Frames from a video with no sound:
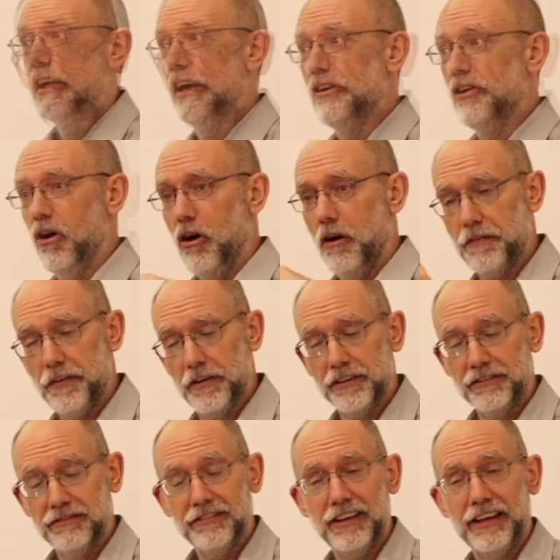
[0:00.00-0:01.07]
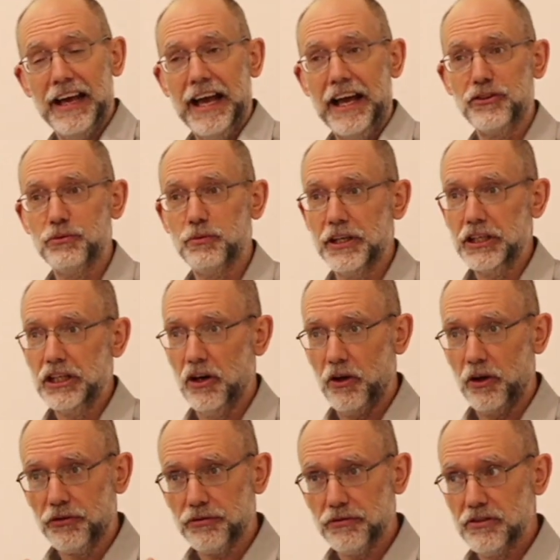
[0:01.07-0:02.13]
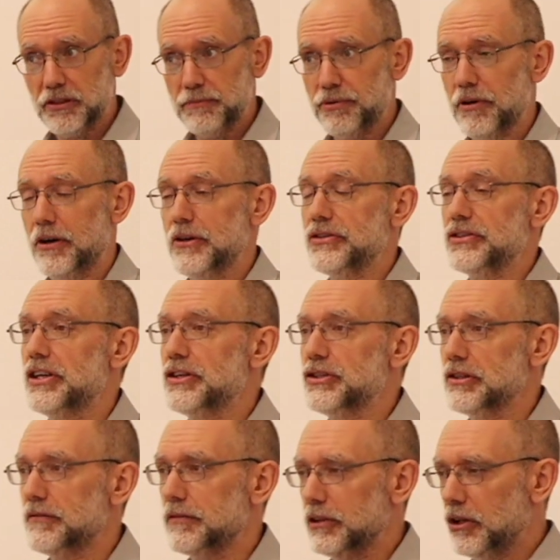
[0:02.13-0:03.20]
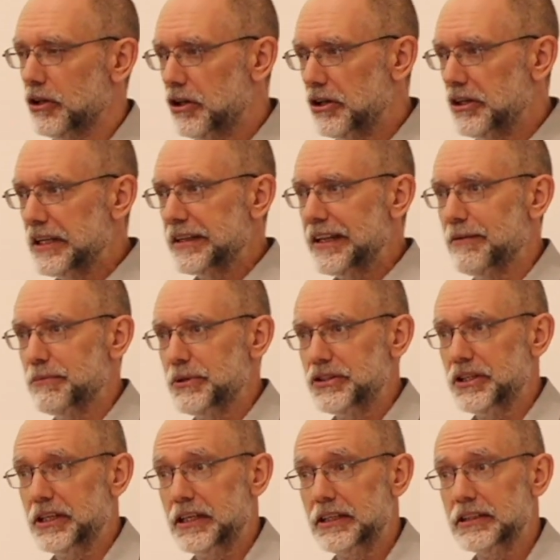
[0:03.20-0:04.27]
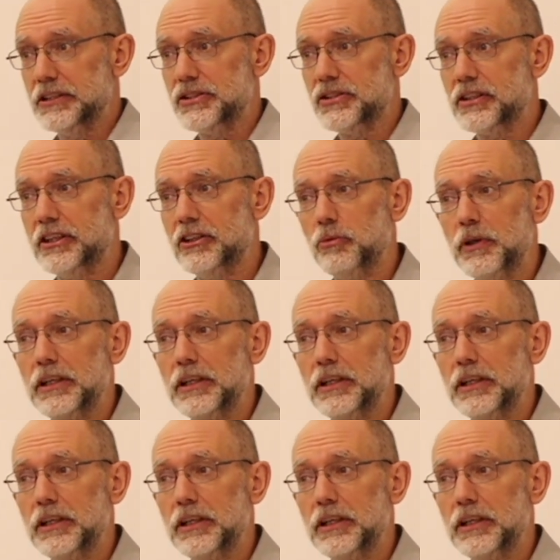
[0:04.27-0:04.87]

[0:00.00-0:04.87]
And often, as we're going through the process of learning that particular skill,